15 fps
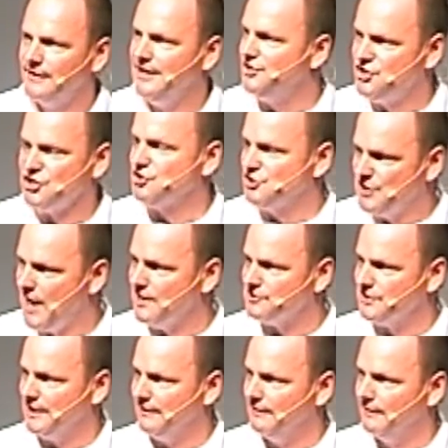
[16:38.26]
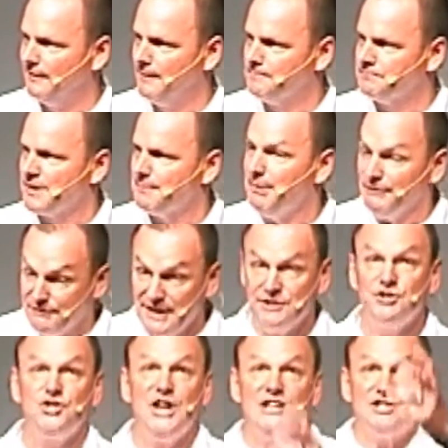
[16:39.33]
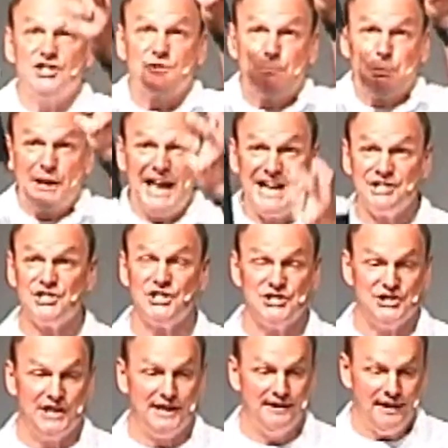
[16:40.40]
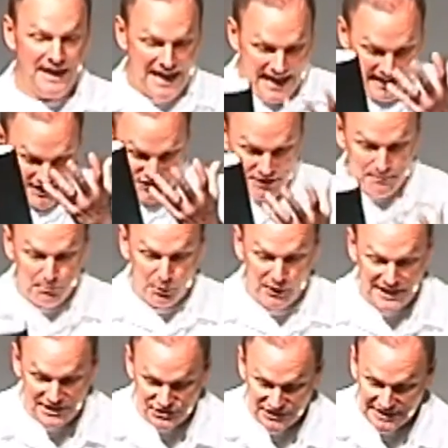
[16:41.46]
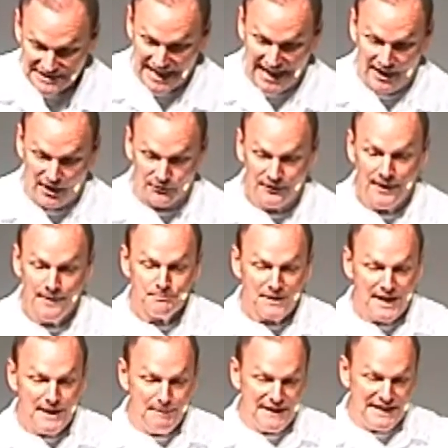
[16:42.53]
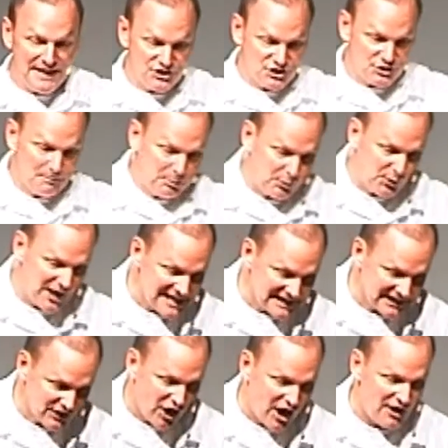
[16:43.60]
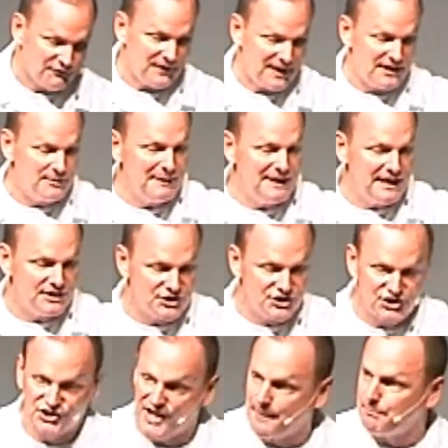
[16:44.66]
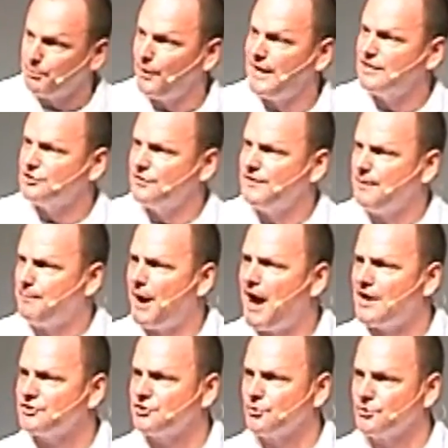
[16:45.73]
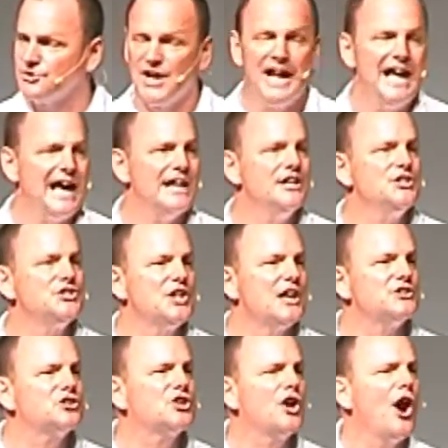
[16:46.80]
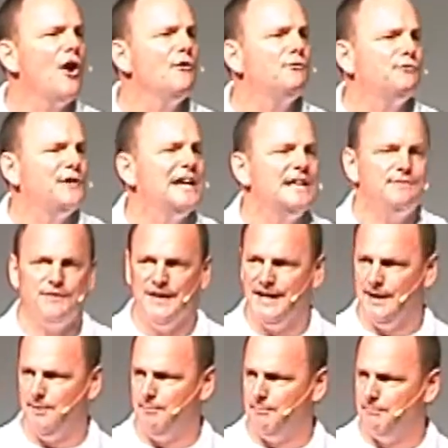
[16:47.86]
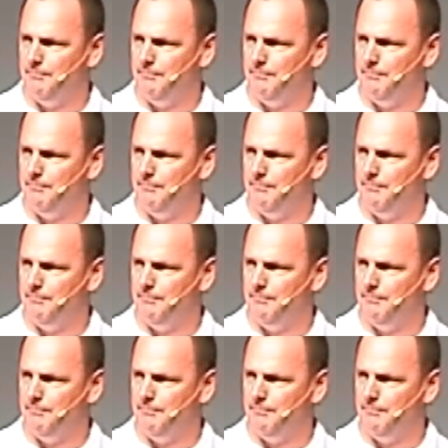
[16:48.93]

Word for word: it just doesn't. But then Jesus blesses it, and as he brings it down, he begins to break it off and to begin to separate it to the apostles, and he says, Go feed them.